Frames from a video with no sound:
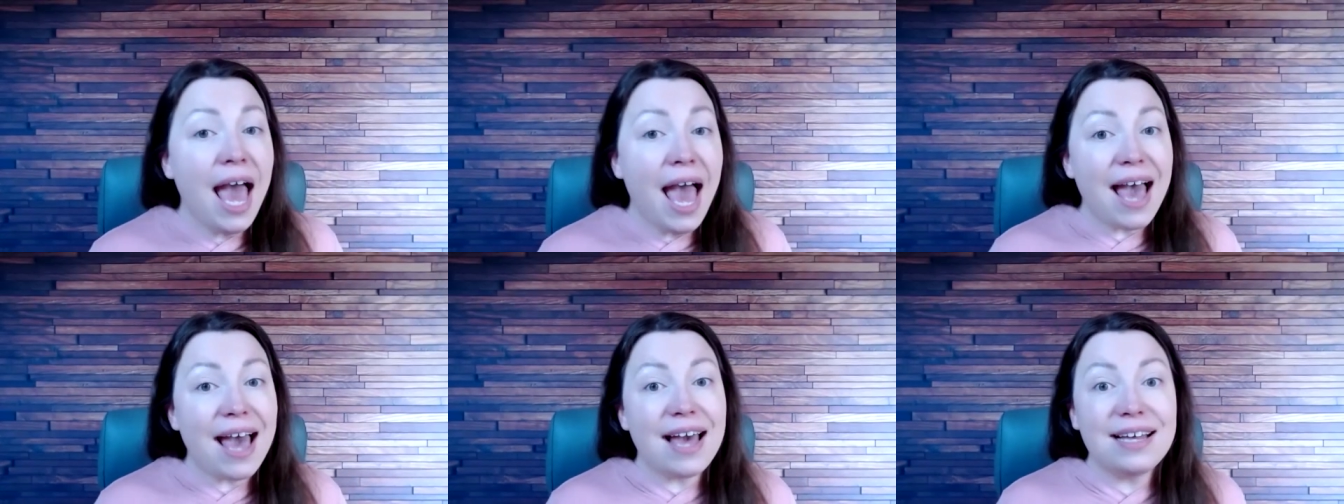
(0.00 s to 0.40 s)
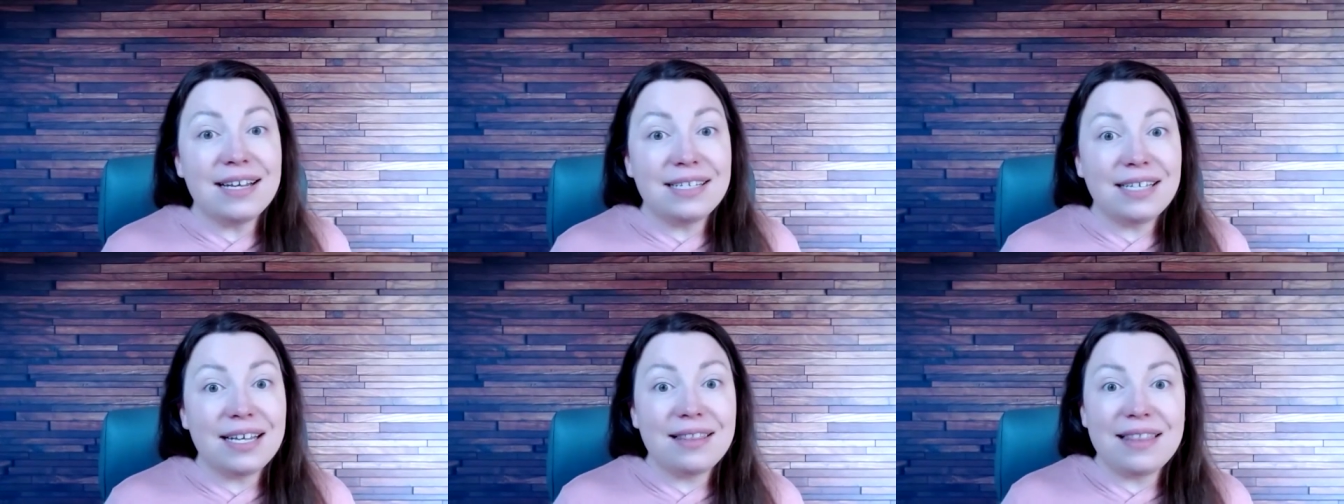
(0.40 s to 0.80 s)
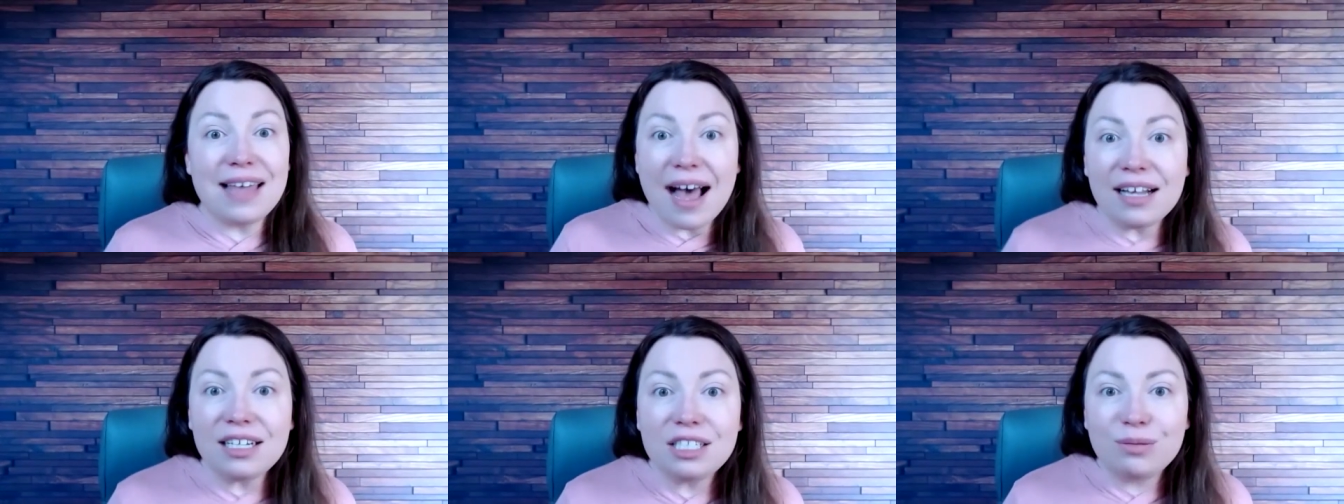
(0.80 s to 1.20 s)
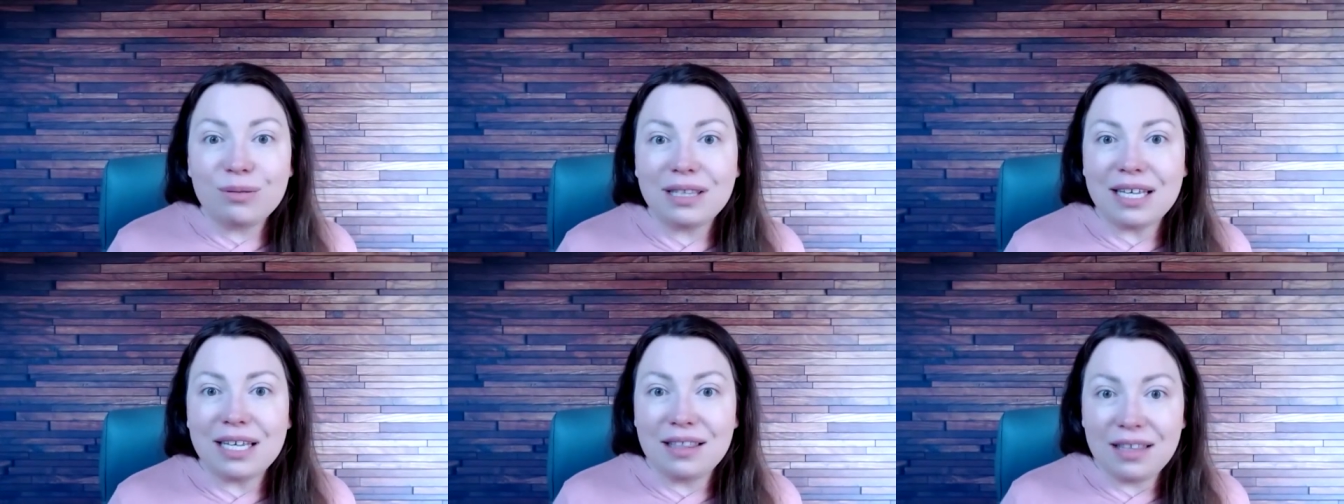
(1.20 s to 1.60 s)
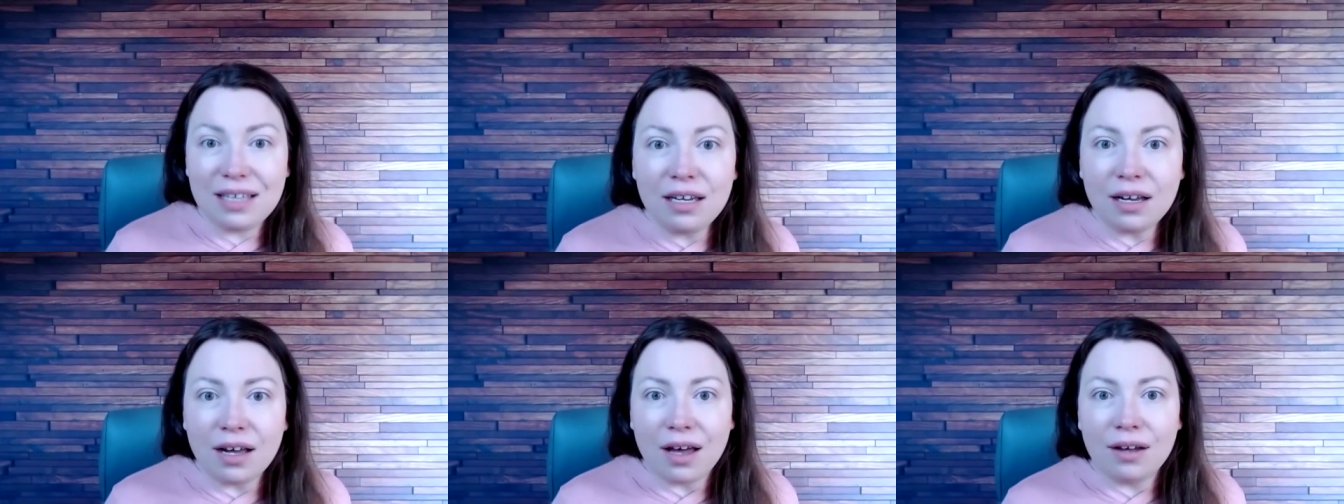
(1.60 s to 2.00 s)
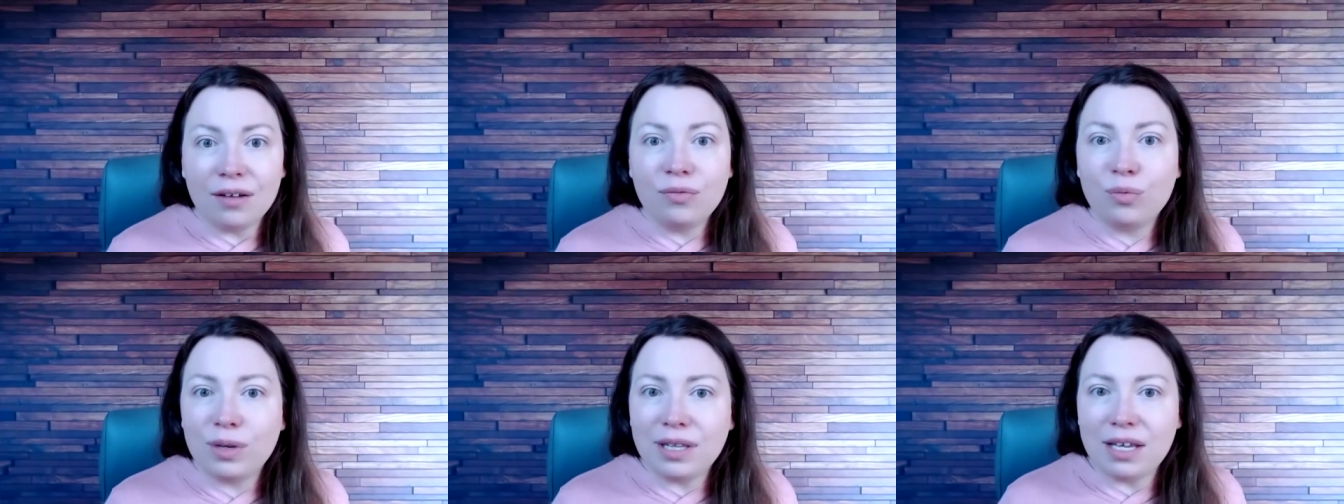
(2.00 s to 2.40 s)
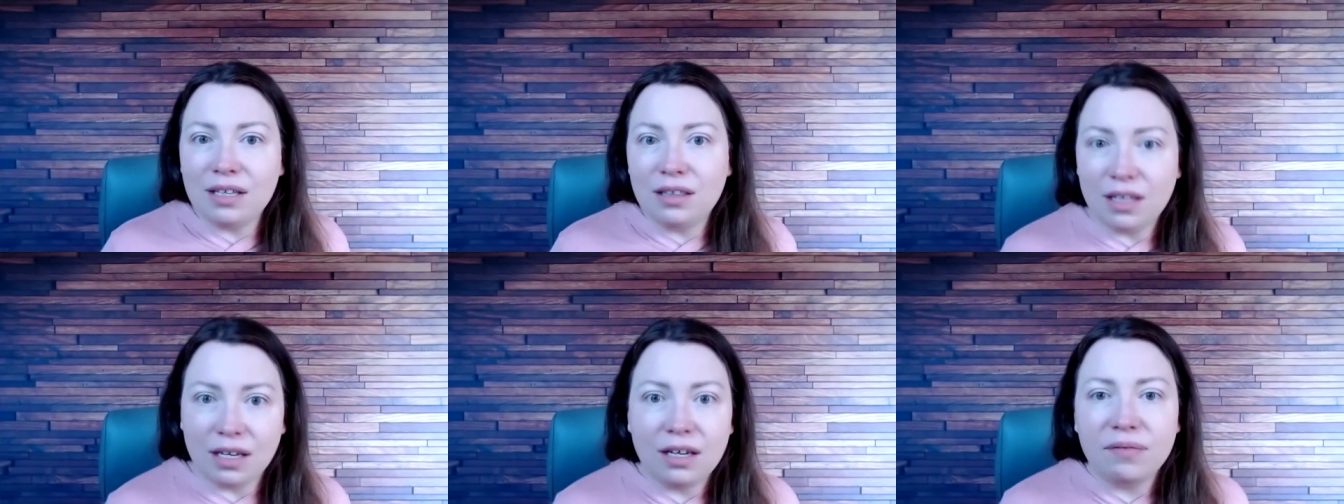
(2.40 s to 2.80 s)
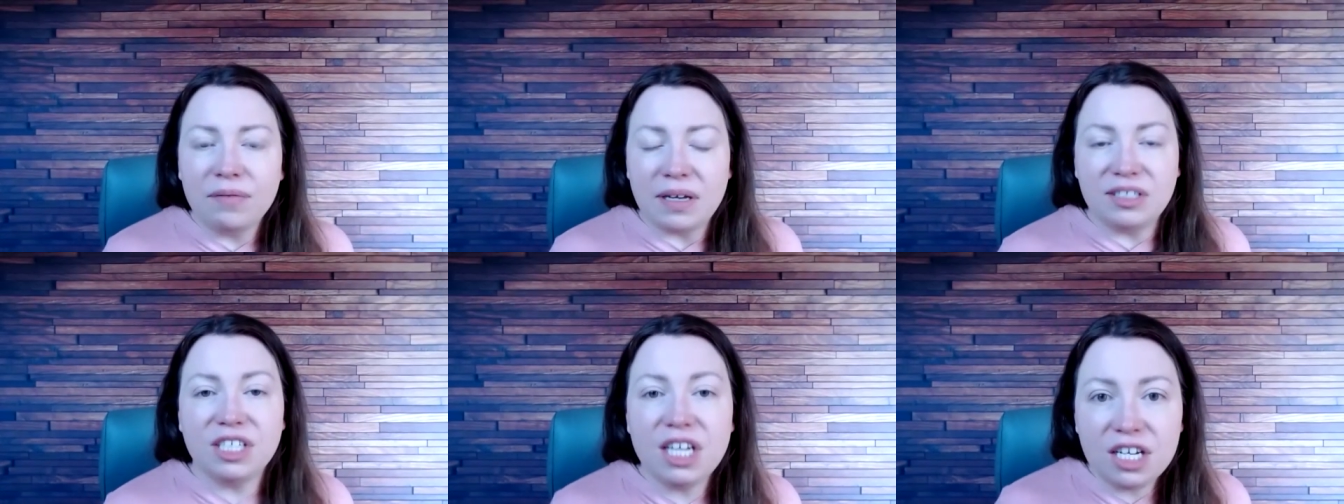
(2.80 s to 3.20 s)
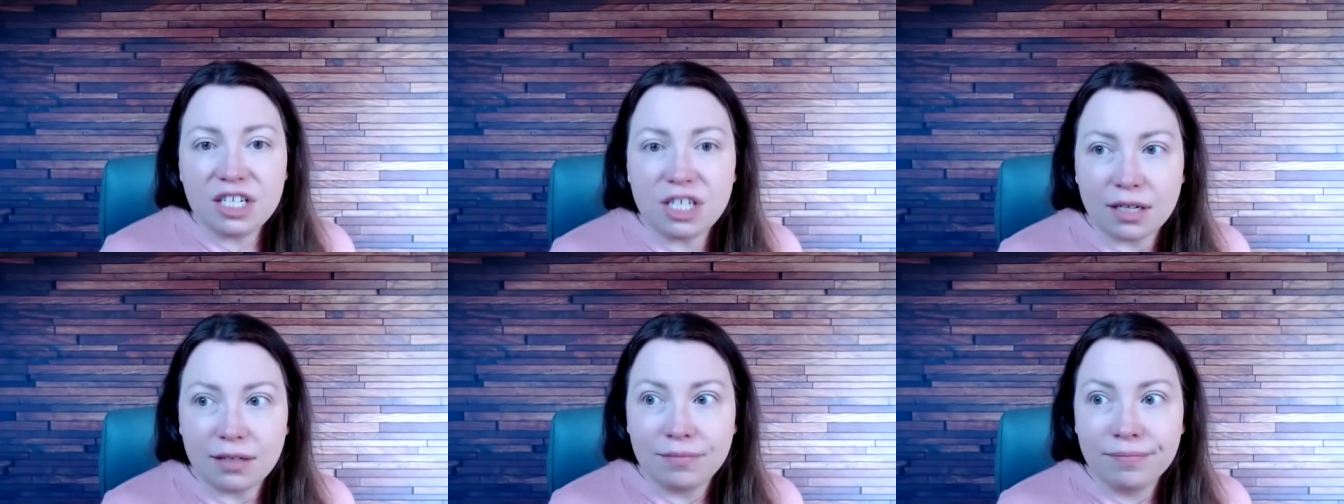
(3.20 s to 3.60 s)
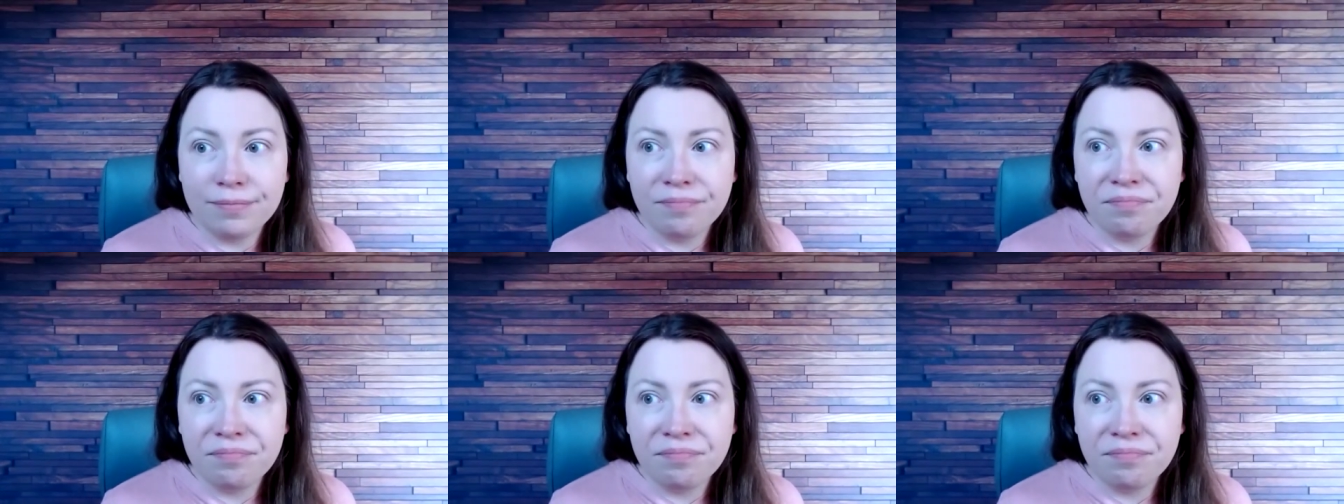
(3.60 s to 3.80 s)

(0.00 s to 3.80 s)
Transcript: And that's what they think of when they think of education.